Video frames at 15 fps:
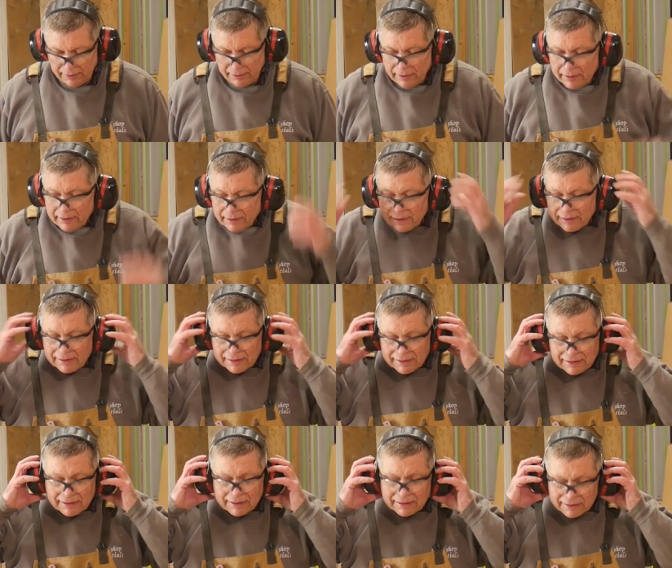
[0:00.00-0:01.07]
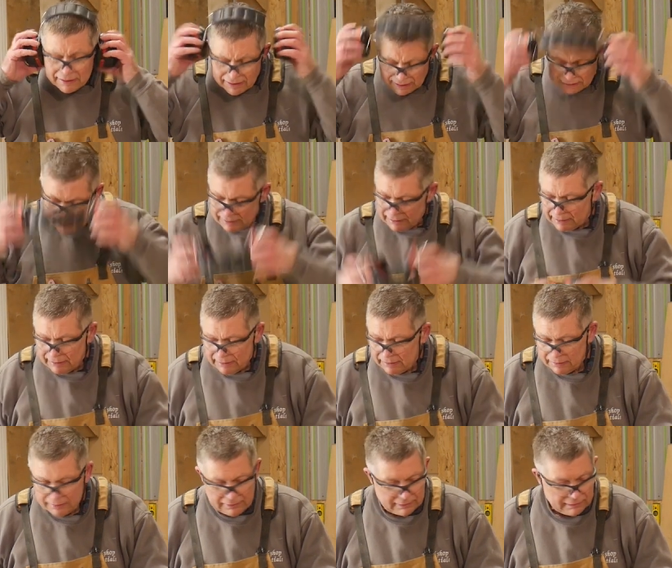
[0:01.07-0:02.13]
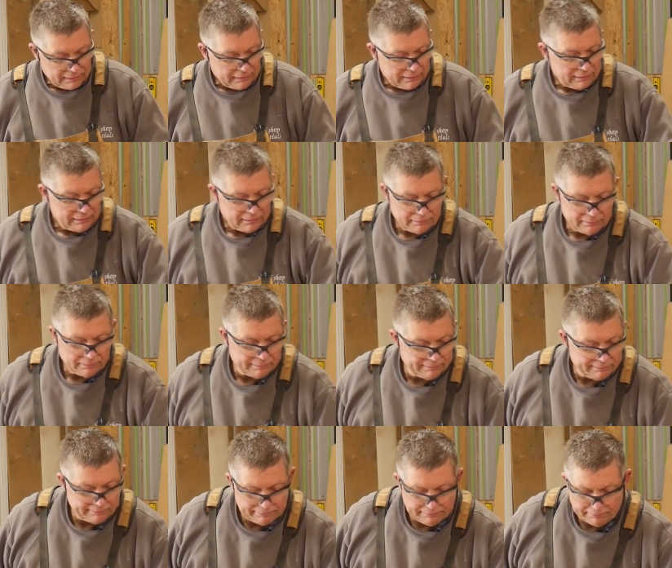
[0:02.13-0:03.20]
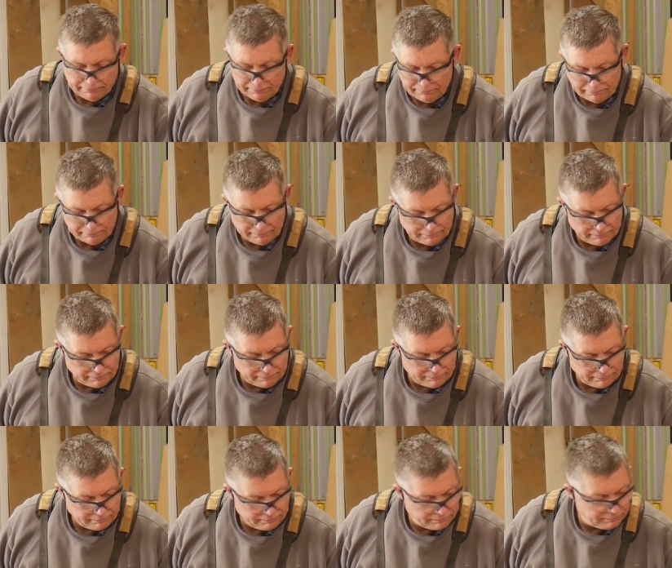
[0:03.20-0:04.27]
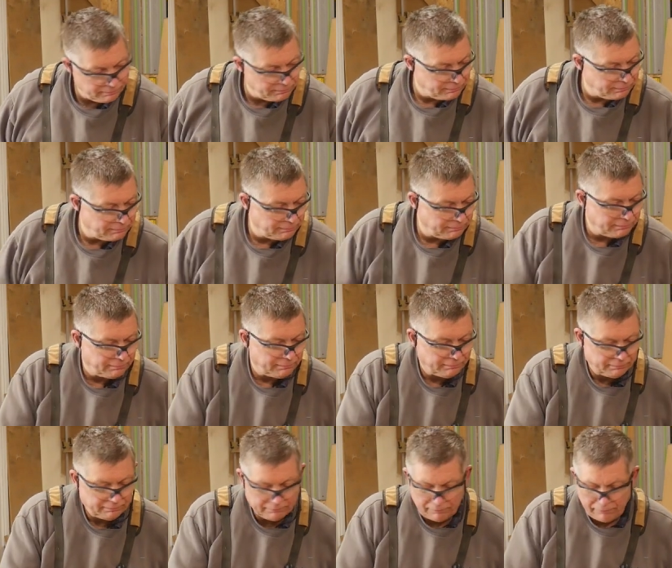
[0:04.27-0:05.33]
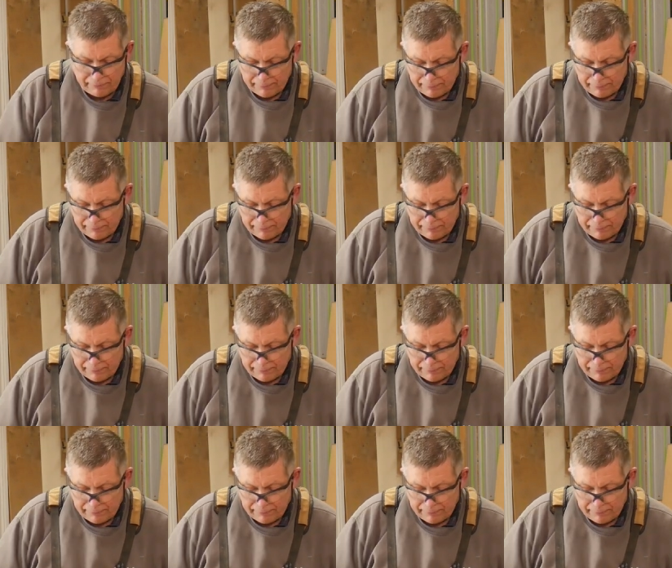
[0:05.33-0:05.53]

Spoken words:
(no one is talking)